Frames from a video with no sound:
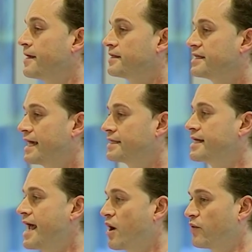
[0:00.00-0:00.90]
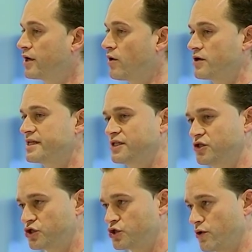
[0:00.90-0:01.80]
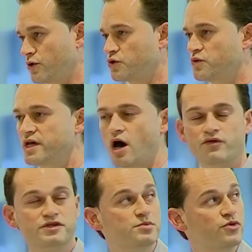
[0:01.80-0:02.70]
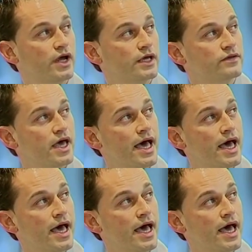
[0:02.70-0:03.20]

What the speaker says: that area or that circuitry of his brain.